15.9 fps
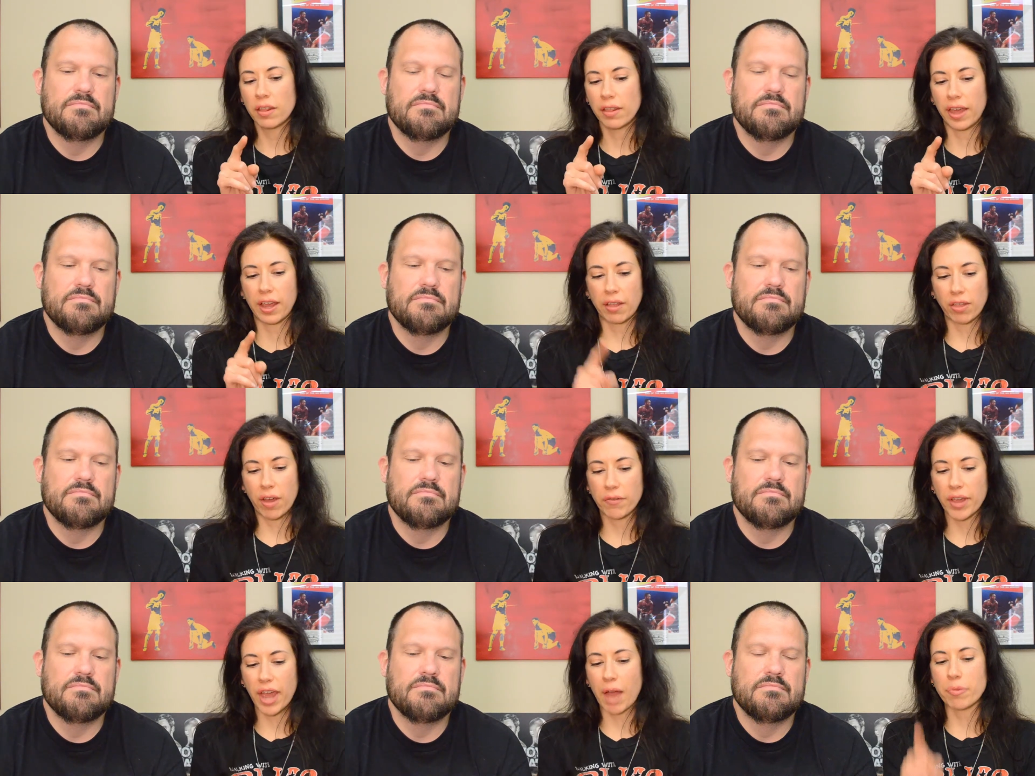Speaker 1: Like, I
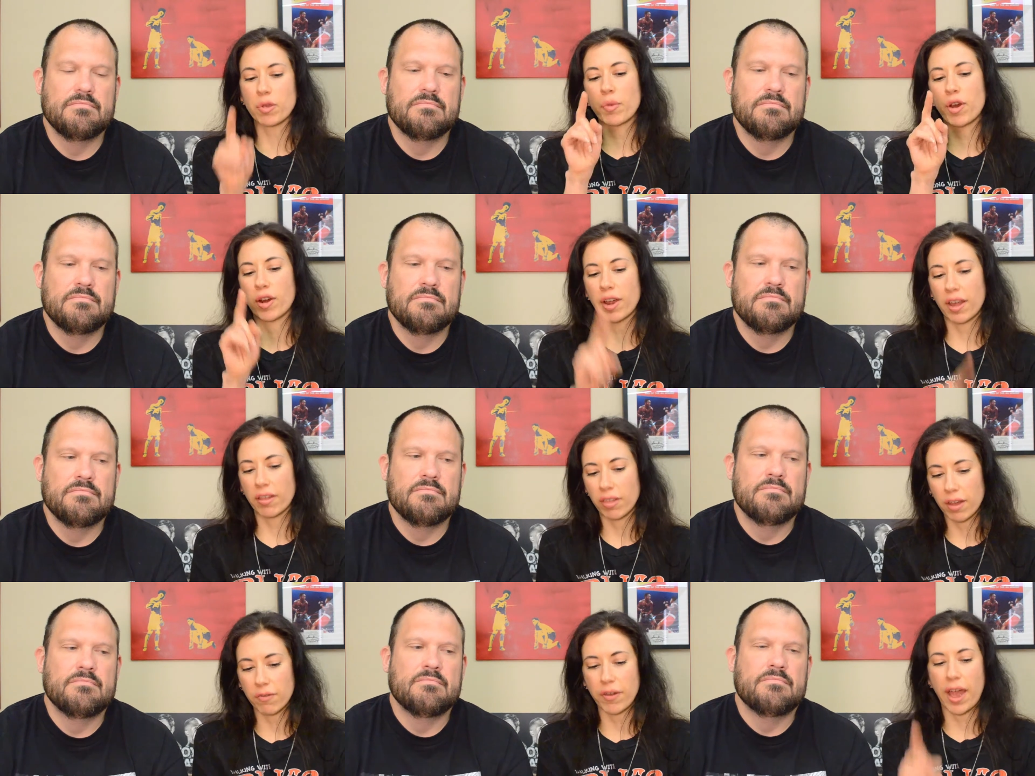love Captain America,
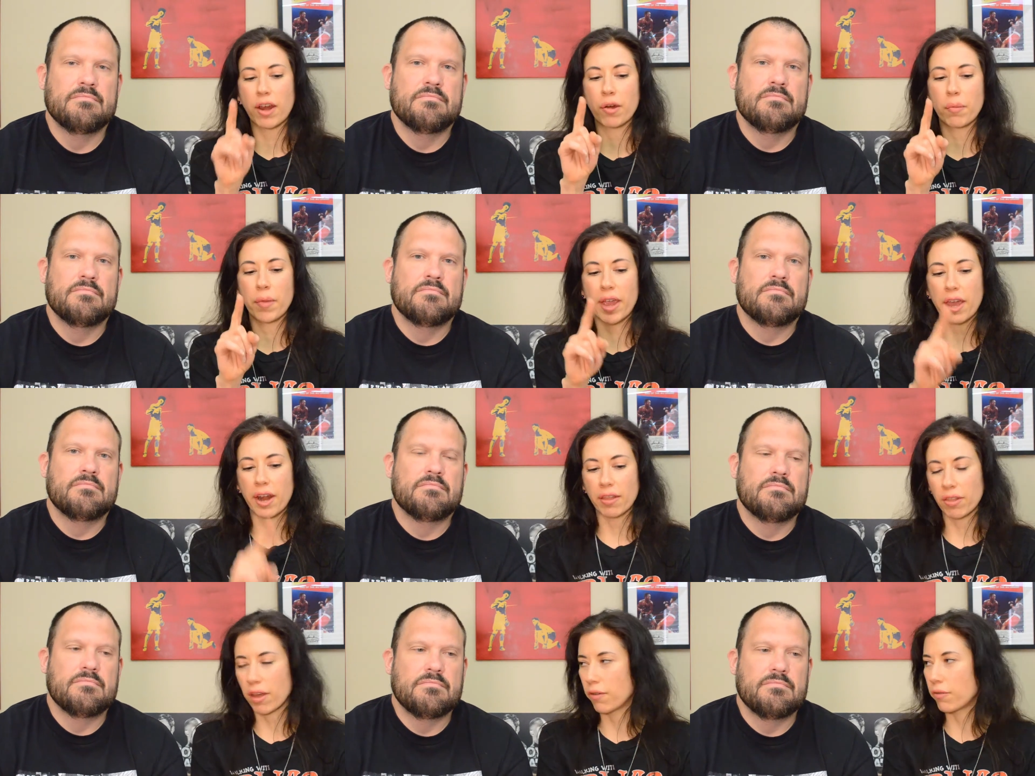I love Iron
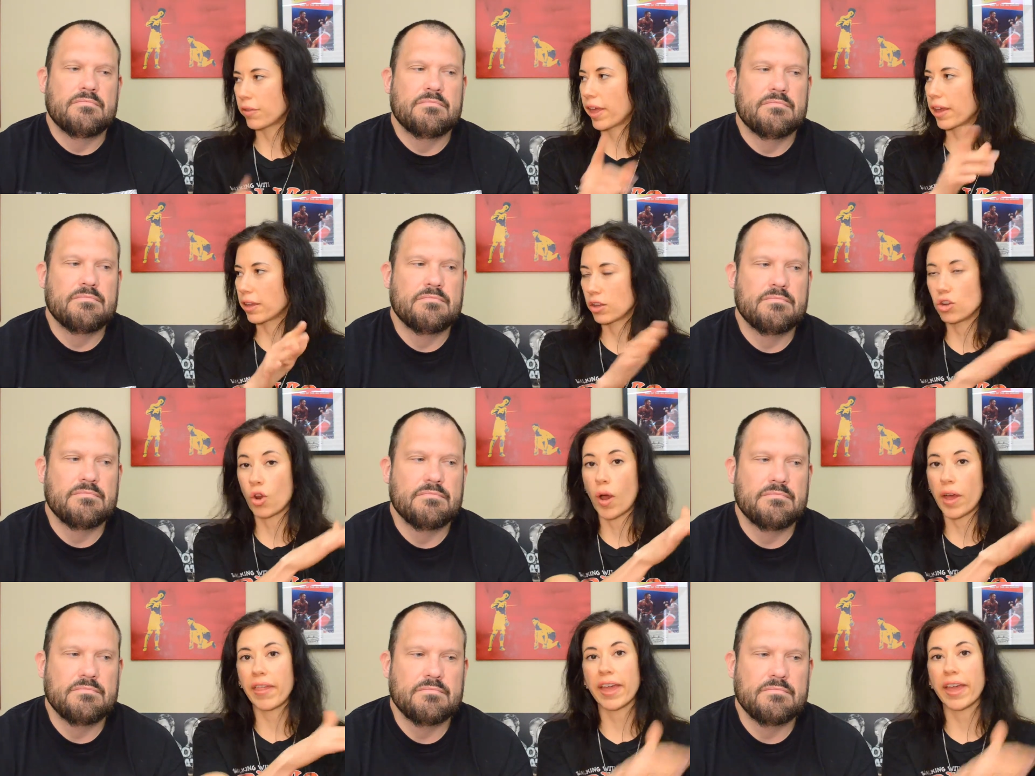Man, I love, like, you know, I